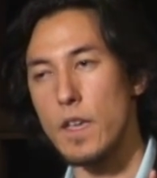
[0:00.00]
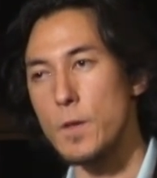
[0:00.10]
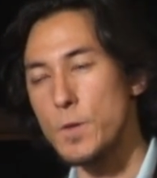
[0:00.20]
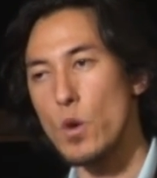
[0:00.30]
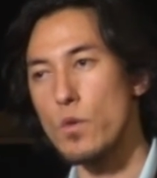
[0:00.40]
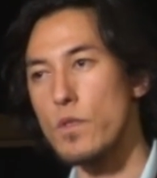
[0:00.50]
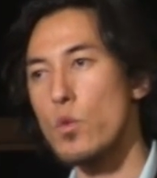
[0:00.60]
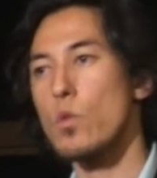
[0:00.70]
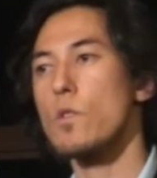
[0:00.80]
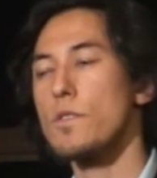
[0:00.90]
And so the
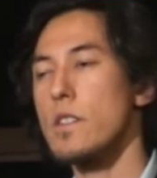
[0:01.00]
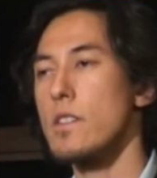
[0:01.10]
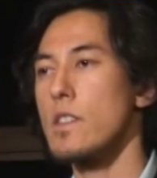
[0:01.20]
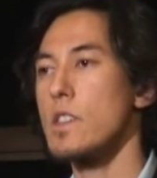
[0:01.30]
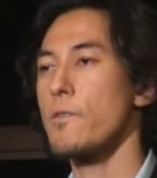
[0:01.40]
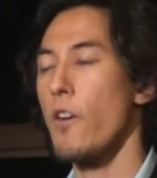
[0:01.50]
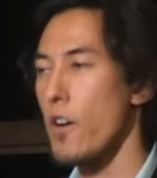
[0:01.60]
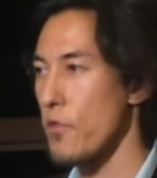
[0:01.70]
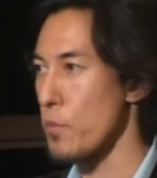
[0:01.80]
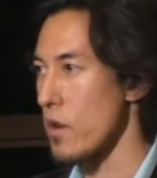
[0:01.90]
world is far
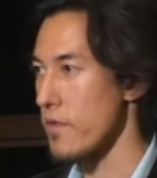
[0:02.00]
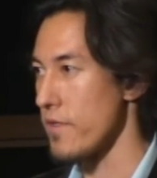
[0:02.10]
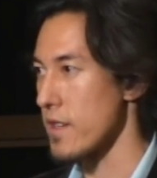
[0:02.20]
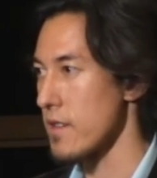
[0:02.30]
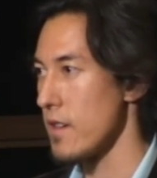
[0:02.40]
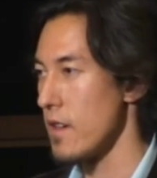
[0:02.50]
from perfect,